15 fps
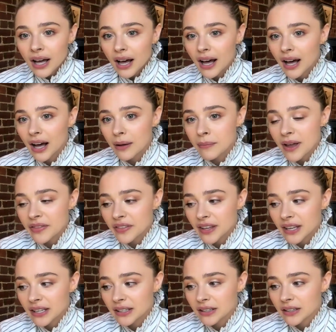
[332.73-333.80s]
um, and
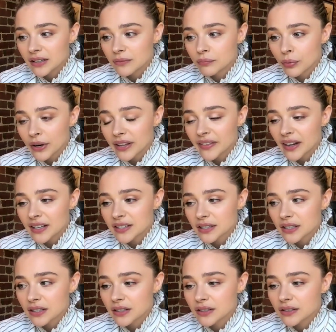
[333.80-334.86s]
then bringing that into
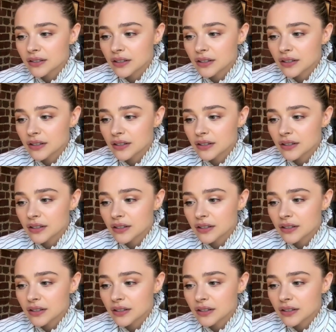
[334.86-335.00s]
the,